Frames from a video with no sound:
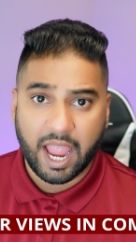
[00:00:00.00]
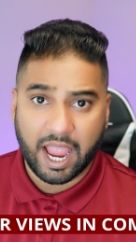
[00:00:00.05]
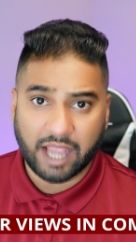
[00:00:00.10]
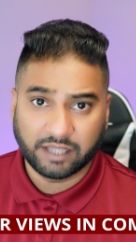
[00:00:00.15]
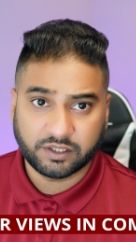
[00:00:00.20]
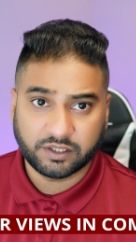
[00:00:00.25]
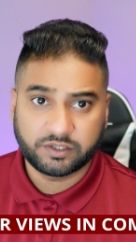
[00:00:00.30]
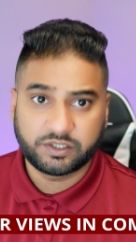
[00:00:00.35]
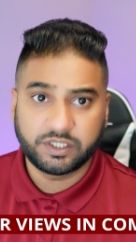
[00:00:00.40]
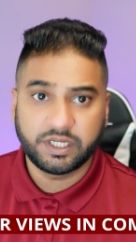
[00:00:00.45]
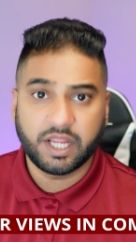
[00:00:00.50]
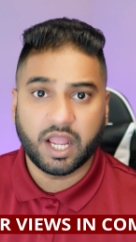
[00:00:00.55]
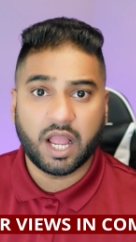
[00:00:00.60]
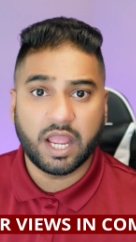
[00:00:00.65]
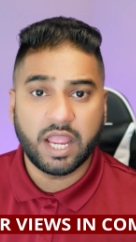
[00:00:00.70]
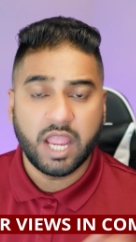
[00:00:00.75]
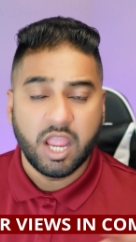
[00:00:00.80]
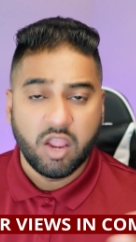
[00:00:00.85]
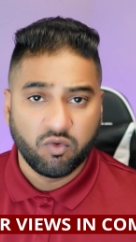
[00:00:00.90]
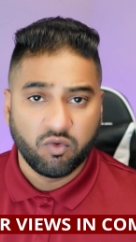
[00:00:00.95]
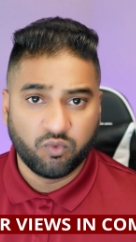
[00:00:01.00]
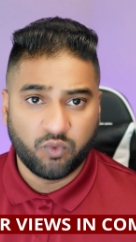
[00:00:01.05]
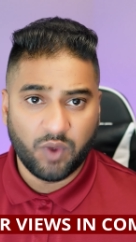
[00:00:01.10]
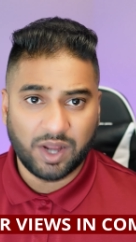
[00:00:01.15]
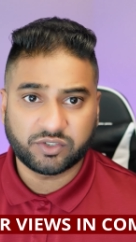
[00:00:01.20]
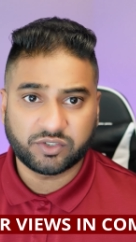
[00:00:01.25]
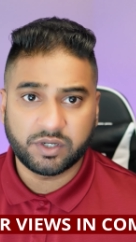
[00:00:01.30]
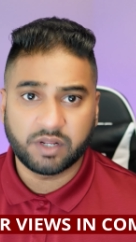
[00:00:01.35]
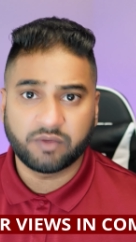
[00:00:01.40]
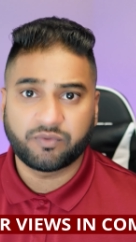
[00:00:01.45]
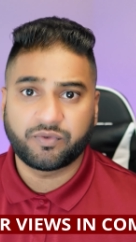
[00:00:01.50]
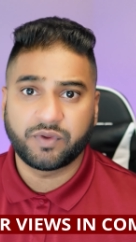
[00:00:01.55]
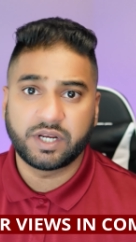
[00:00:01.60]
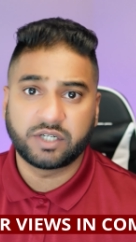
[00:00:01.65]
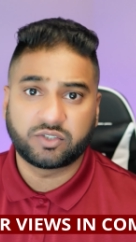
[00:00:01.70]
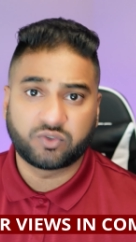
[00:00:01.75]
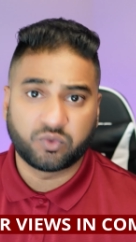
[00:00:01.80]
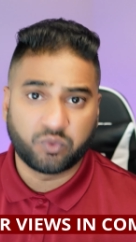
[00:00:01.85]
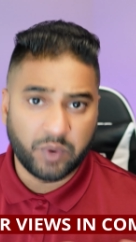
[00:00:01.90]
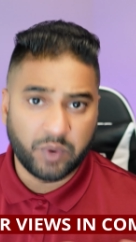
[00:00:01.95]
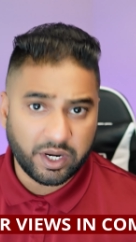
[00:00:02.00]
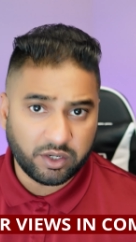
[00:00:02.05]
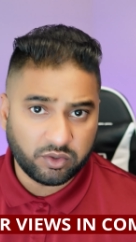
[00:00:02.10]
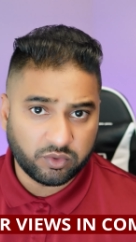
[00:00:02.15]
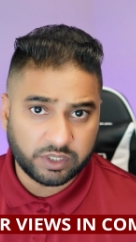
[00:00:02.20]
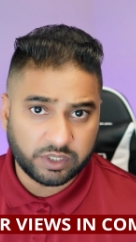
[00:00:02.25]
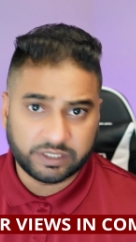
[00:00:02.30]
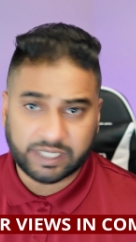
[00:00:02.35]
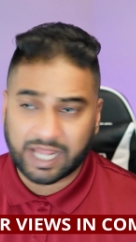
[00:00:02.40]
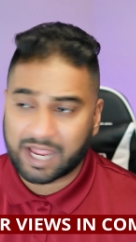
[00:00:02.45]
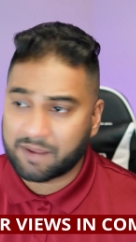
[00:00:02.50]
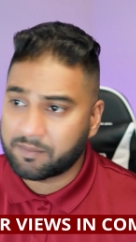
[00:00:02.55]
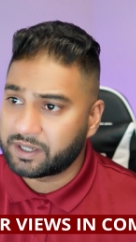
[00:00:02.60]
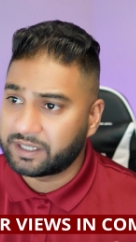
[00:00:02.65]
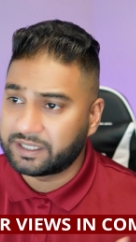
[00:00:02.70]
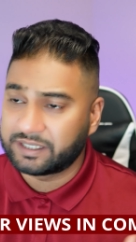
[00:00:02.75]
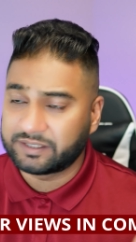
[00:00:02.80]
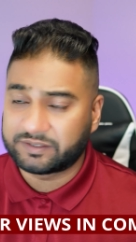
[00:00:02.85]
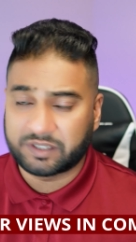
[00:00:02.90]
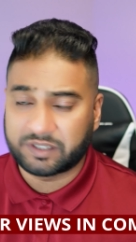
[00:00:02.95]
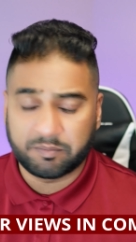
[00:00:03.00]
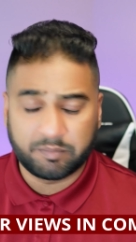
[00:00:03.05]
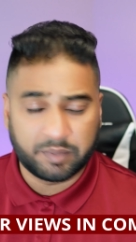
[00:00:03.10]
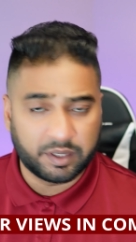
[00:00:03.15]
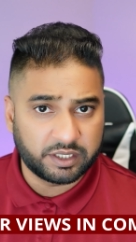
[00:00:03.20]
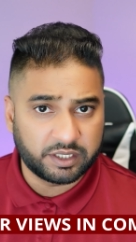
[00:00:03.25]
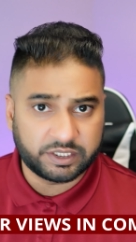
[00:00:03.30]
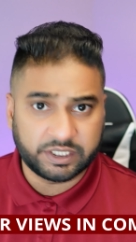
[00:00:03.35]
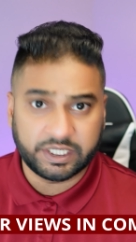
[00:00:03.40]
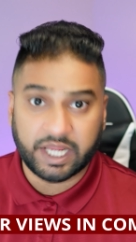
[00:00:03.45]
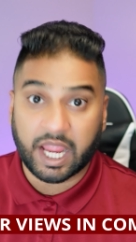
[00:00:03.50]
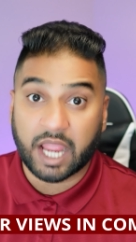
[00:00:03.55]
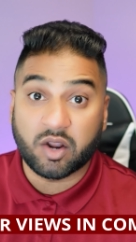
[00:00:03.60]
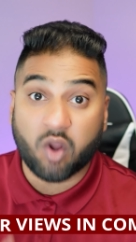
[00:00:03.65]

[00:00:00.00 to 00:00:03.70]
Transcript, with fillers: SSDI, Veteran Affairs, Railroad Retirement Disability,